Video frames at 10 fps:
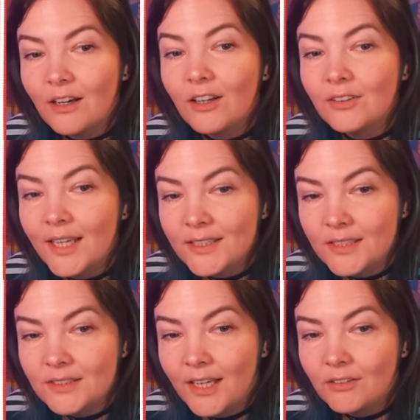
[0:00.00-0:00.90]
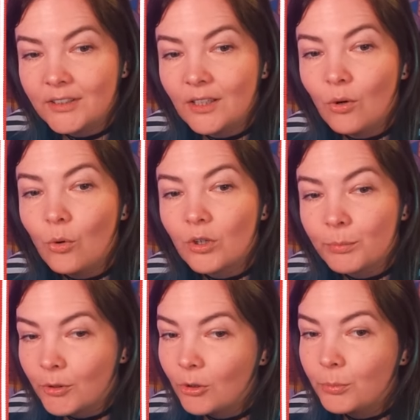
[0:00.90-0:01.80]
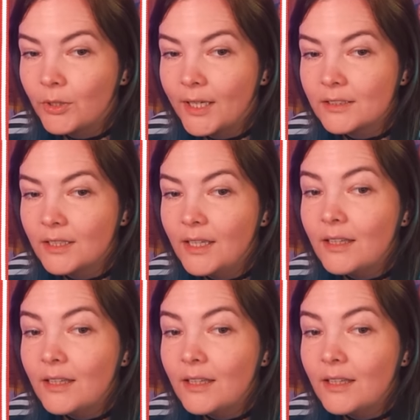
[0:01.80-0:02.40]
are necessary or appropriate.